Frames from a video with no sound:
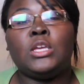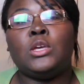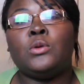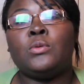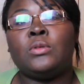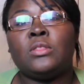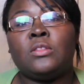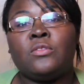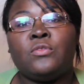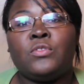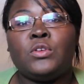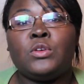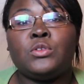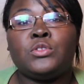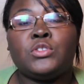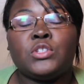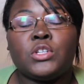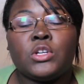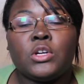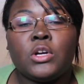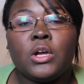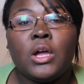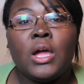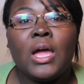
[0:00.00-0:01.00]
you in the
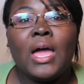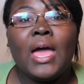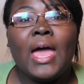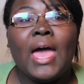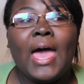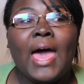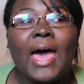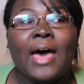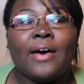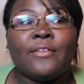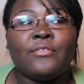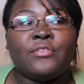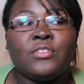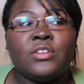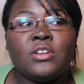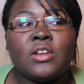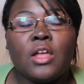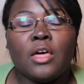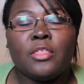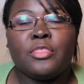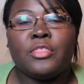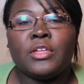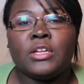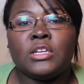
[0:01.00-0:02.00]
future have
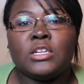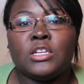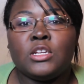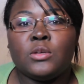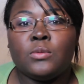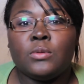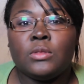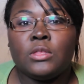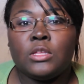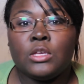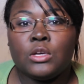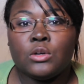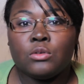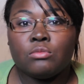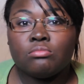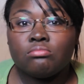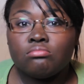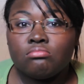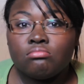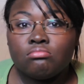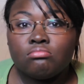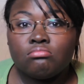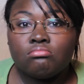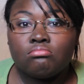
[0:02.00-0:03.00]
nothing to do with you.
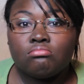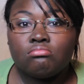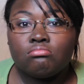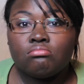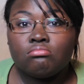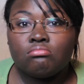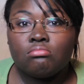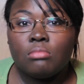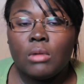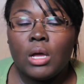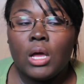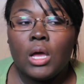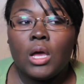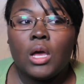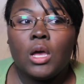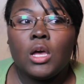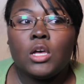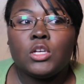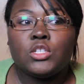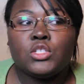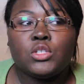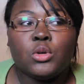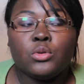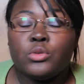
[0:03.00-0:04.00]

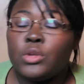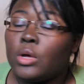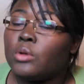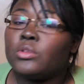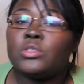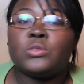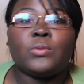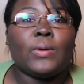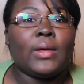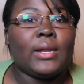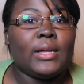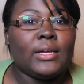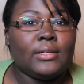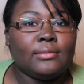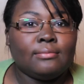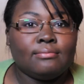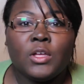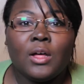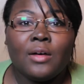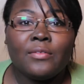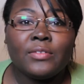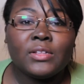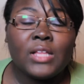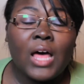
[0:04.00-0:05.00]
So don't sweat it.
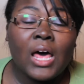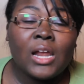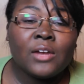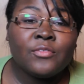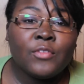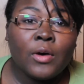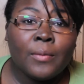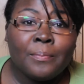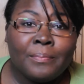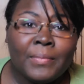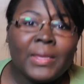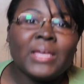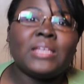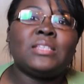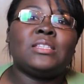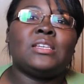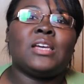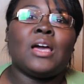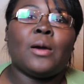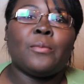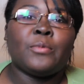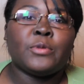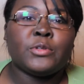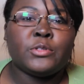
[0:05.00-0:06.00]
You'll have a lot of
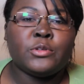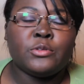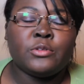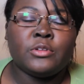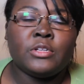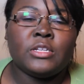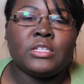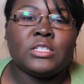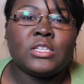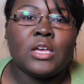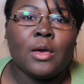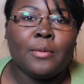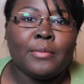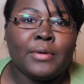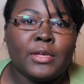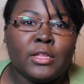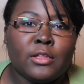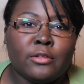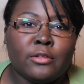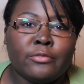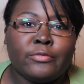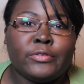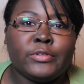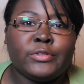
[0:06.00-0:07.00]
amazing opportunities coming
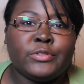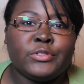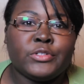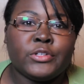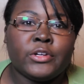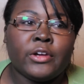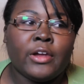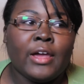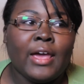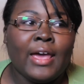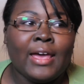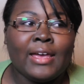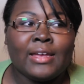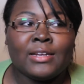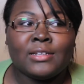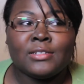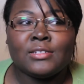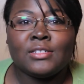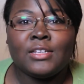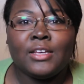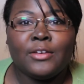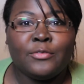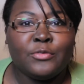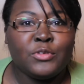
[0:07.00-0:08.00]
in the future,
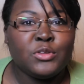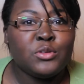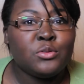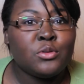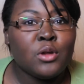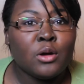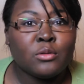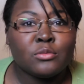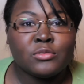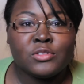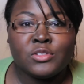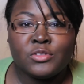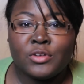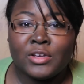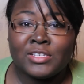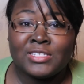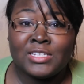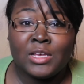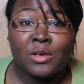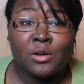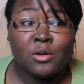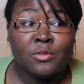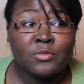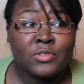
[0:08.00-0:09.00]
and if you don't stress
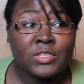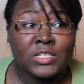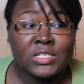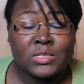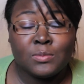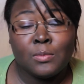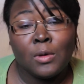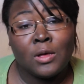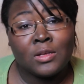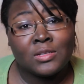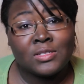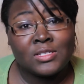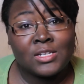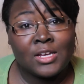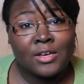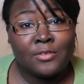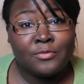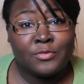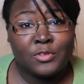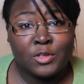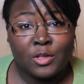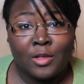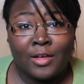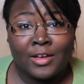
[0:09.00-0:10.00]
out over the small
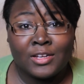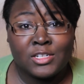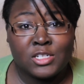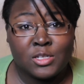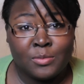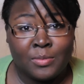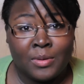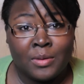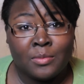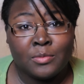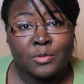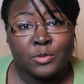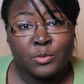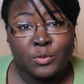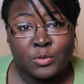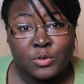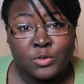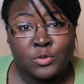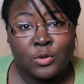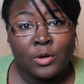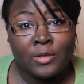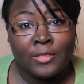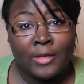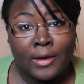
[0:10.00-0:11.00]
stuff, you'll actually be able to
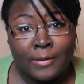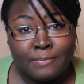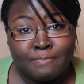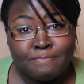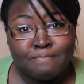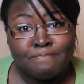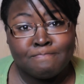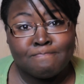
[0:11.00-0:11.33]
enjoy them.